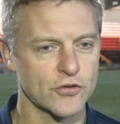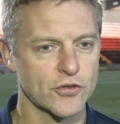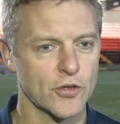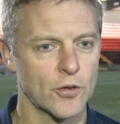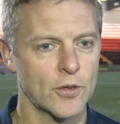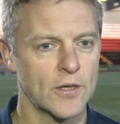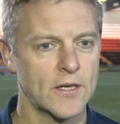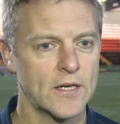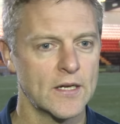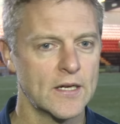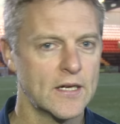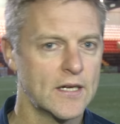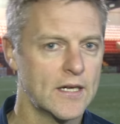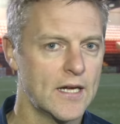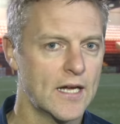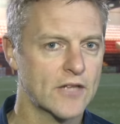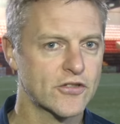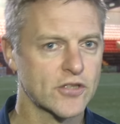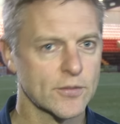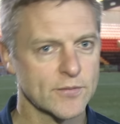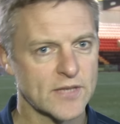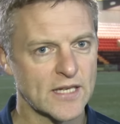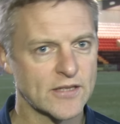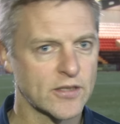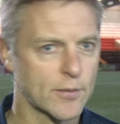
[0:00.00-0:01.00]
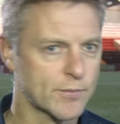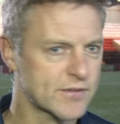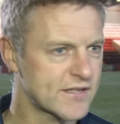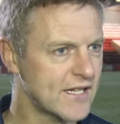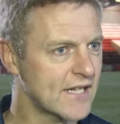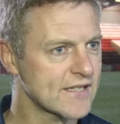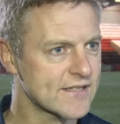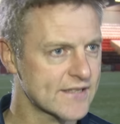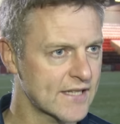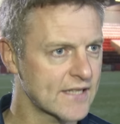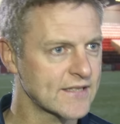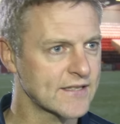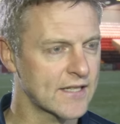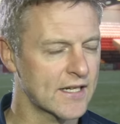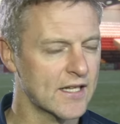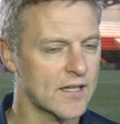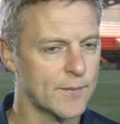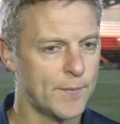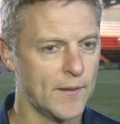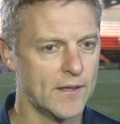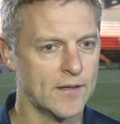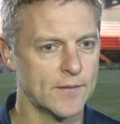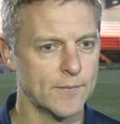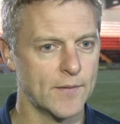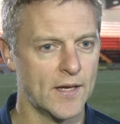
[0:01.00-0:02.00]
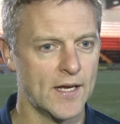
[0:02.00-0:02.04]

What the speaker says: So it sometimes upsets things a little bit.